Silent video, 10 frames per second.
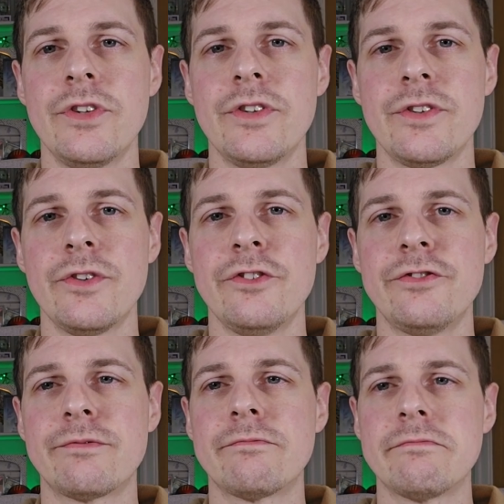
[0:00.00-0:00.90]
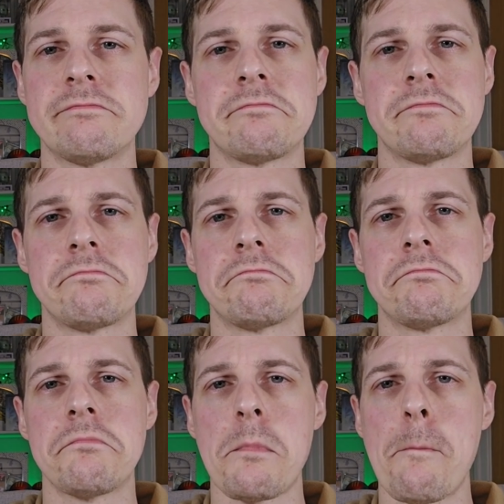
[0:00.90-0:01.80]
sort
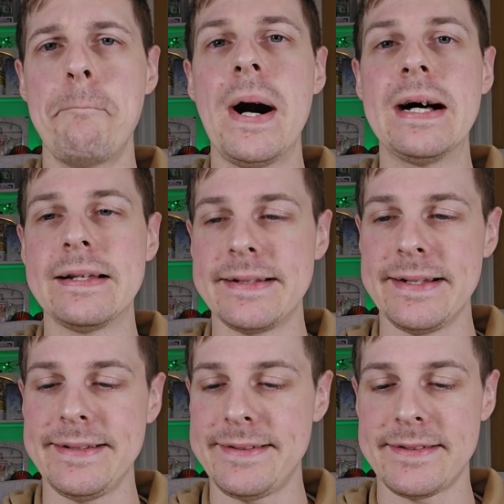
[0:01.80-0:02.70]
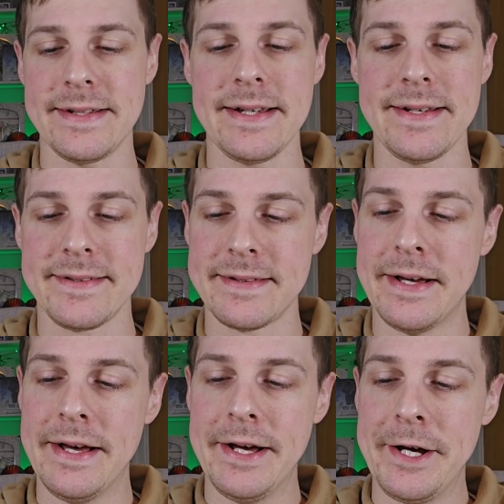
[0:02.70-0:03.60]
of battle against, I guess.
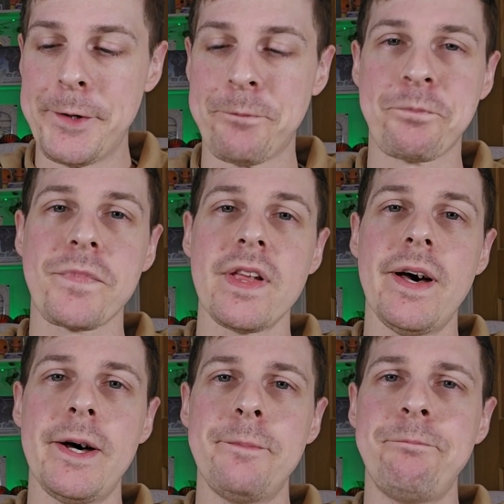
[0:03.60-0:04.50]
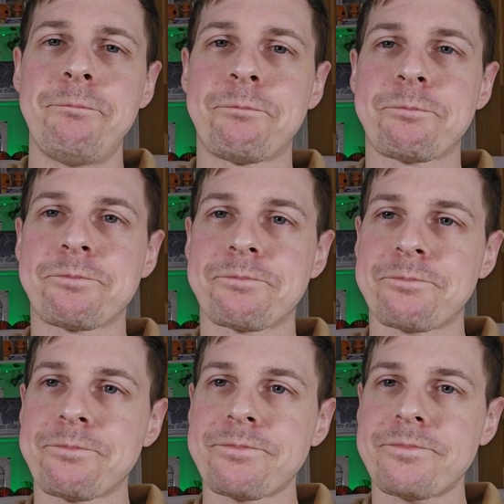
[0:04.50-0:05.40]
And
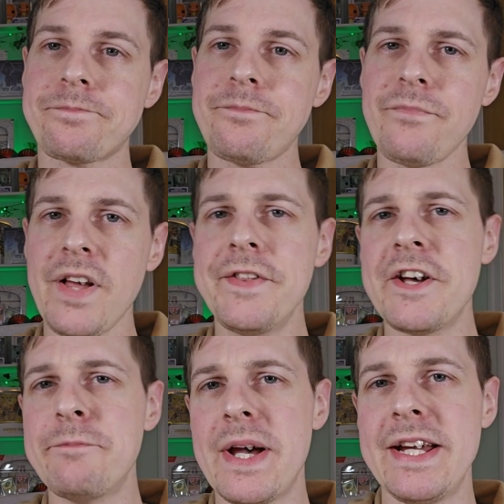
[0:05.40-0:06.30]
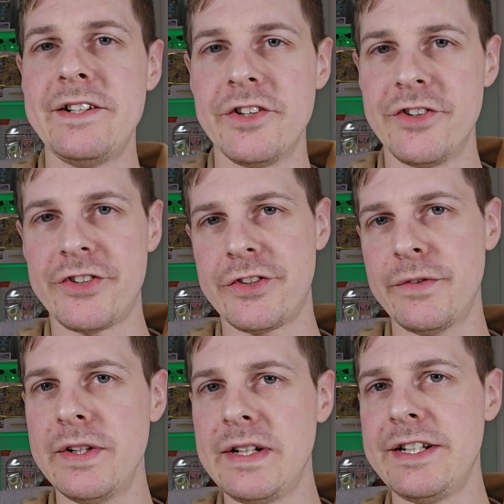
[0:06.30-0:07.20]
they've made
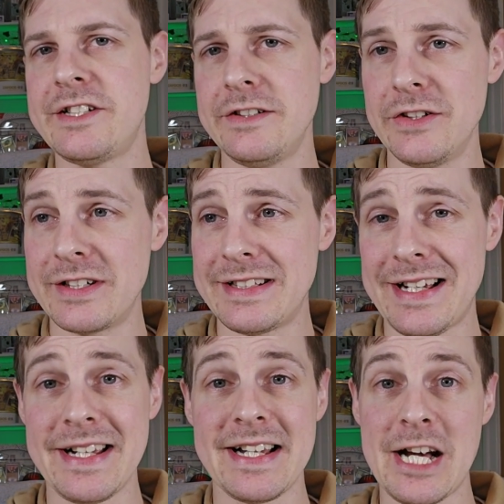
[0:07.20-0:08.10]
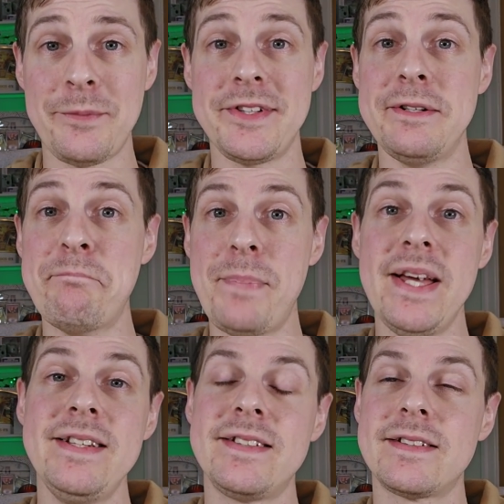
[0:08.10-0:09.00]
Cerulege look like an absolute
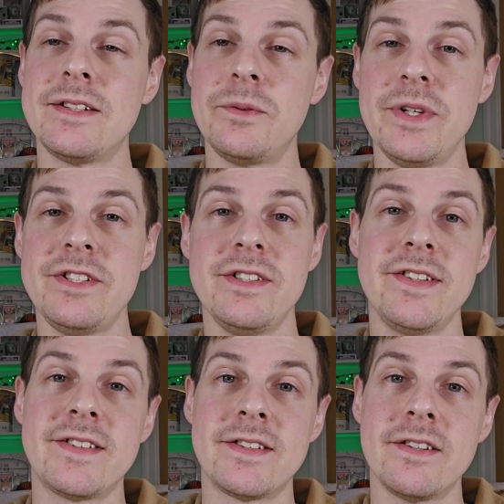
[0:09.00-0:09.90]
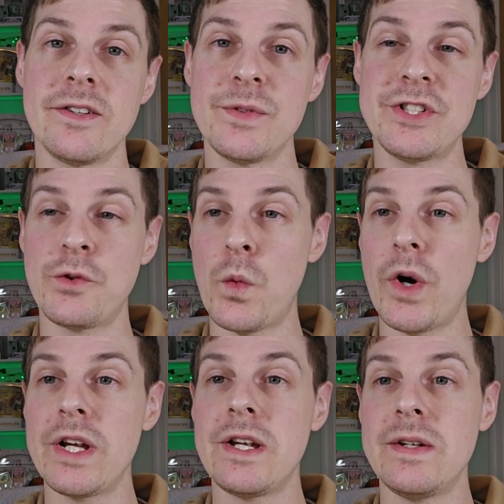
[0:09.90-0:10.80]
beast, which is
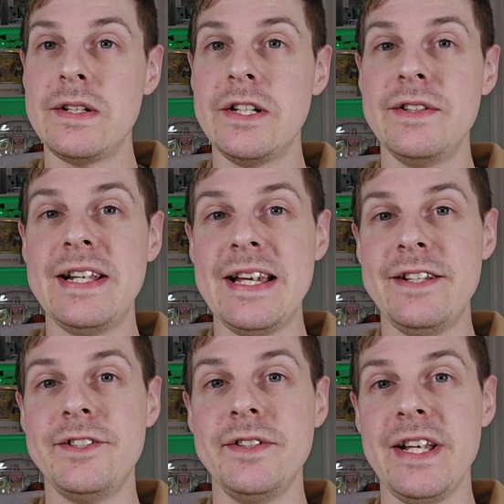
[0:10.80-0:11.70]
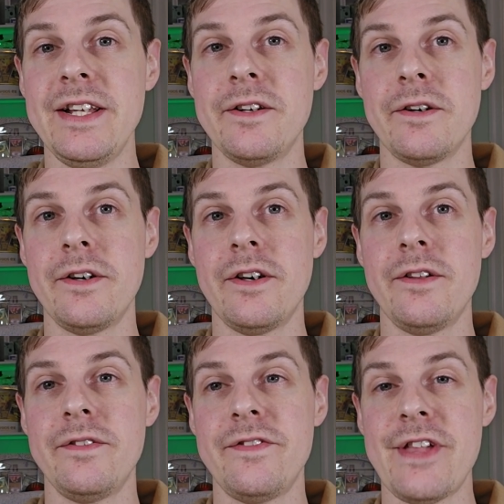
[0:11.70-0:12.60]
what you need. You need
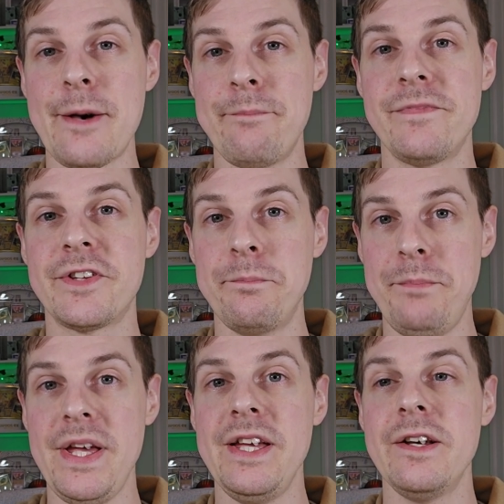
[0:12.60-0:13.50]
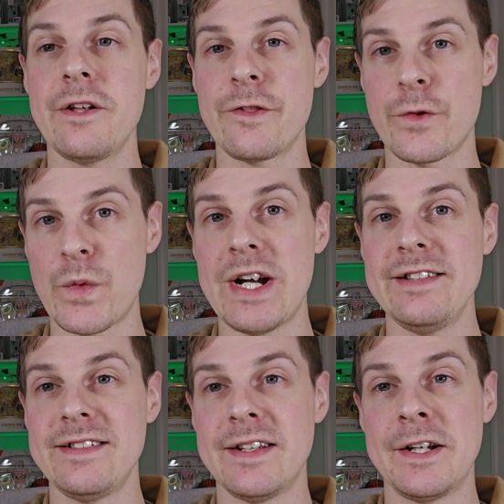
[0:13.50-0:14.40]
them to be a threat,